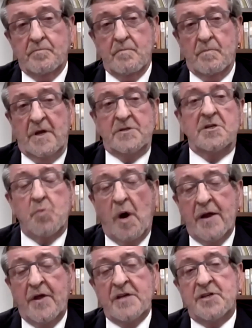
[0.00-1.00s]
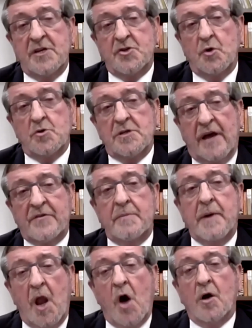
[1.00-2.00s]
This is why these issues have to be
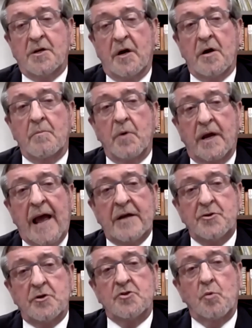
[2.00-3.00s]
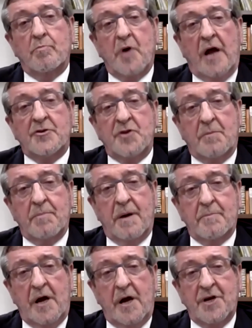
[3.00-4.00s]
long-term. We can't just do project by
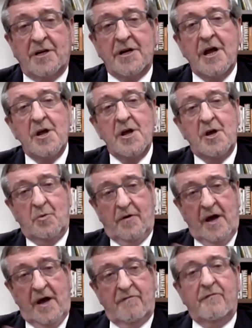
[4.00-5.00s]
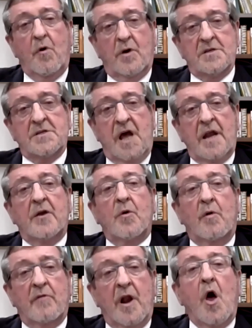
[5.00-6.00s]
project. We've got to focus on it
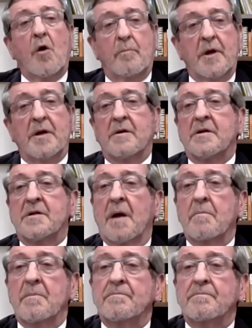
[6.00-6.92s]
over a long period of time.